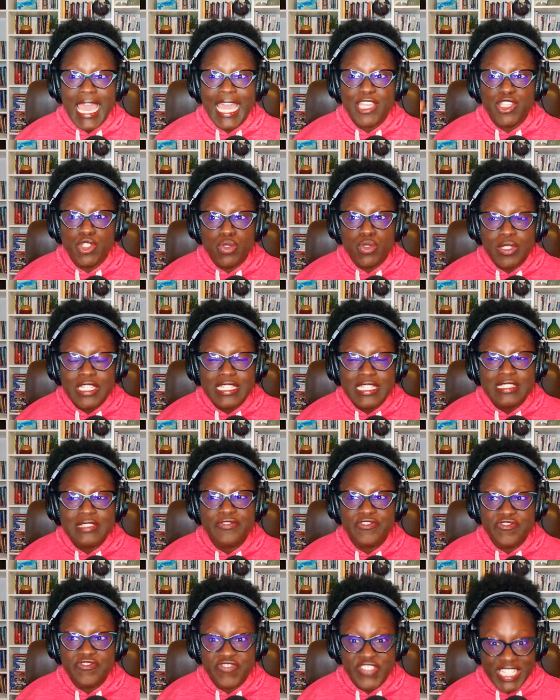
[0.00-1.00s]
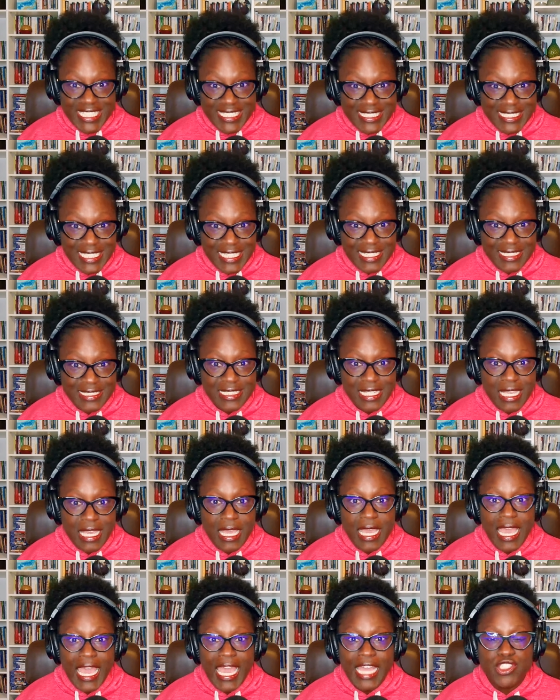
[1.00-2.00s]
and you could fix it,
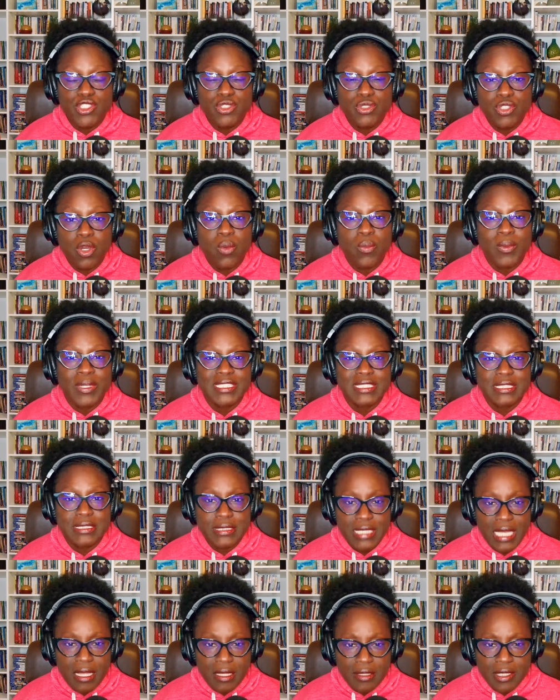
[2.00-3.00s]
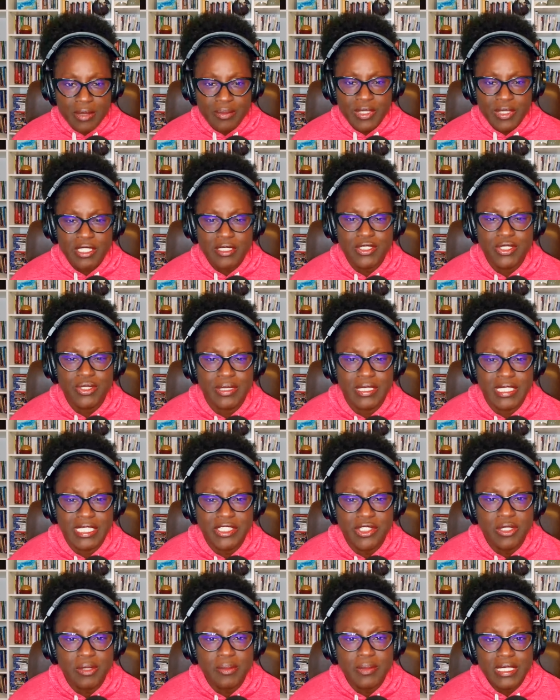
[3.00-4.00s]
and you don't want to tell them because you
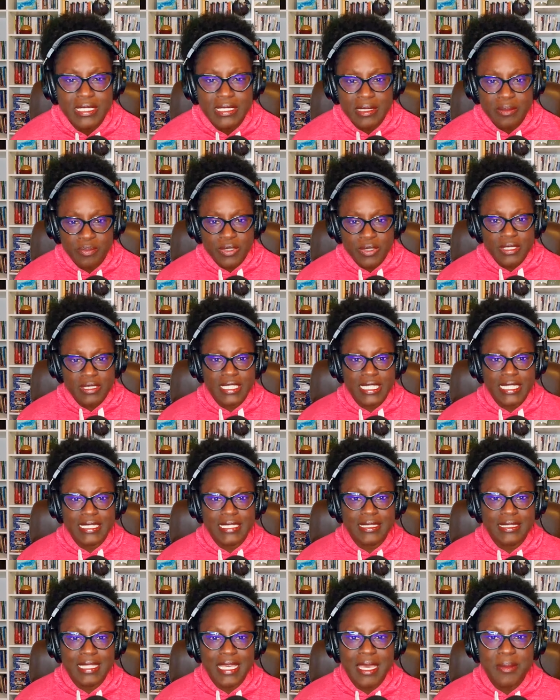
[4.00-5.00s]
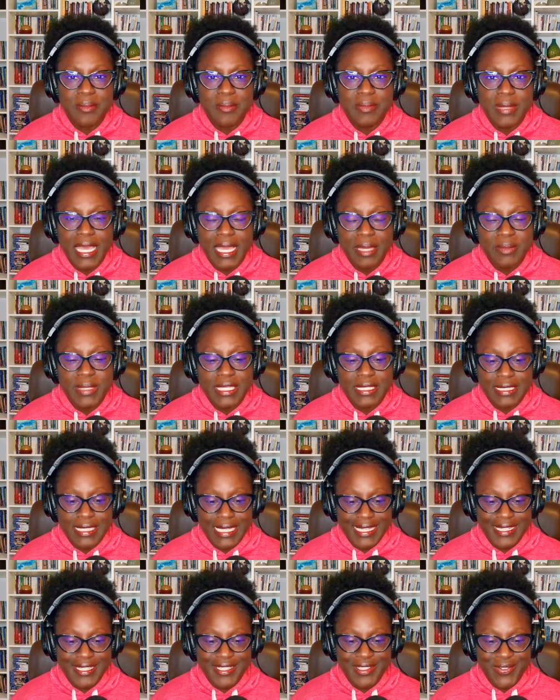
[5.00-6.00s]
think you're manipulating them? I mean,
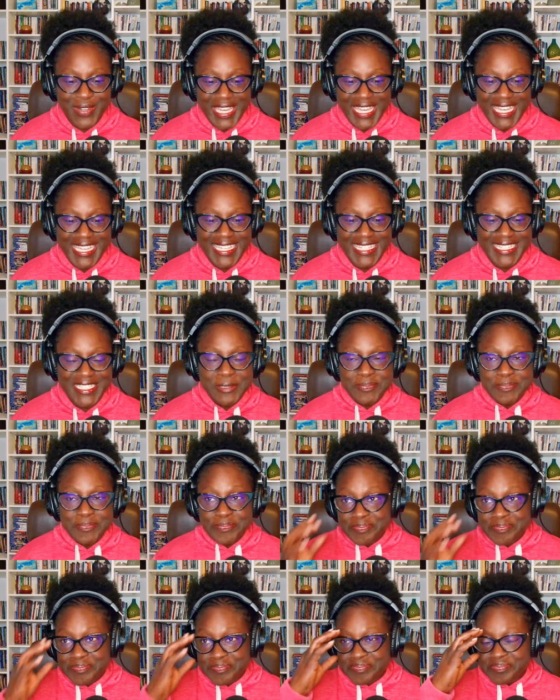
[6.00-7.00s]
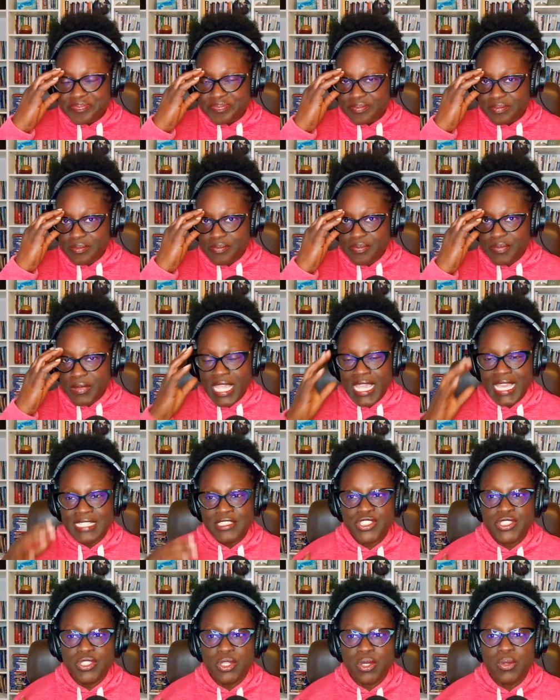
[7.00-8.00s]
like, right?
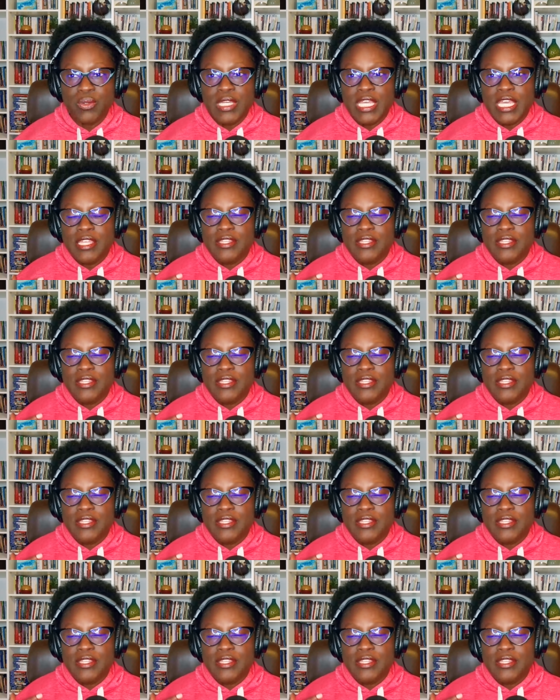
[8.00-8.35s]
And so